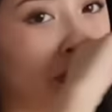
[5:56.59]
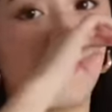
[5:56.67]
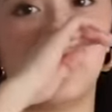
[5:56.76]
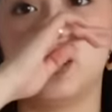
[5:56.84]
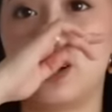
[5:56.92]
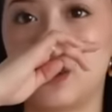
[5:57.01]
wear
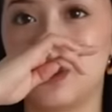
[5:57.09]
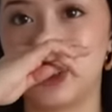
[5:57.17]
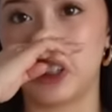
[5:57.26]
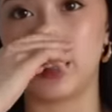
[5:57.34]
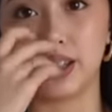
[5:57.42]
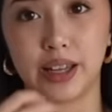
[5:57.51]
a lot of
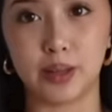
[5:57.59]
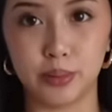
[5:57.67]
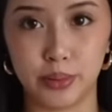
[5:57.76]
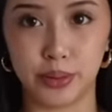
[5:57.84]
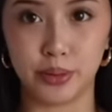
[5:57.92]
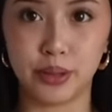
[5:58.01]
light
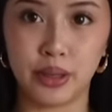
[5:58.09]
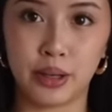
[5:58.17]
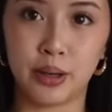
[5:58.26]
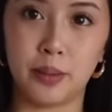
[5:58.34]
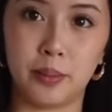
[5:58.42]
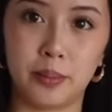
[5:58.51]
blue,
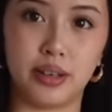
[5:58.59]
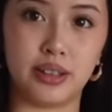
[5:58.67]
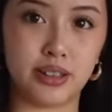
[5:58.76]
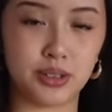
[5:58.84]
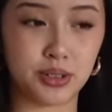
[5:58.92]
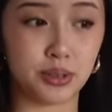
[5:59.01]
but
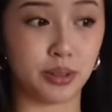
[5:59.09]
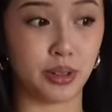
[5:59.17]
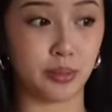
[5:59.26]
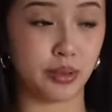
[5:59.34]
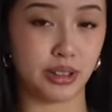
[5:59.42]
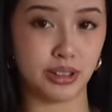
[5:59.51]
this one's really
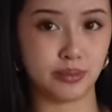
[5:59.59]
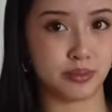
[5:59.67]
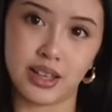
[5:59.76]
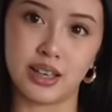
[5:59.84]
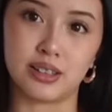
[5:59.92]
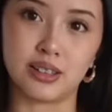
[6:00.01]
pretty.
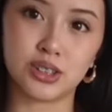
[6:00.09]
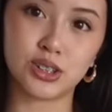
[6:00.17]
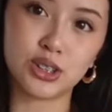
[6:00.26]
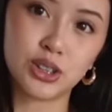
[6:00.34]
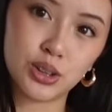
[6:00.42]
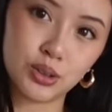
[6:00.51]
Yeah, this is
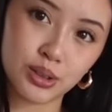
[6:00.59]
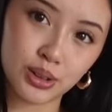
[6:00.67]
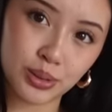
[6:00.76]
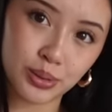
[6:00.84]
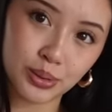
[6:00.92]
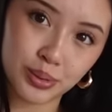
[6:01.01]
a cute
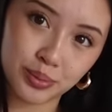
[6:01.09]
little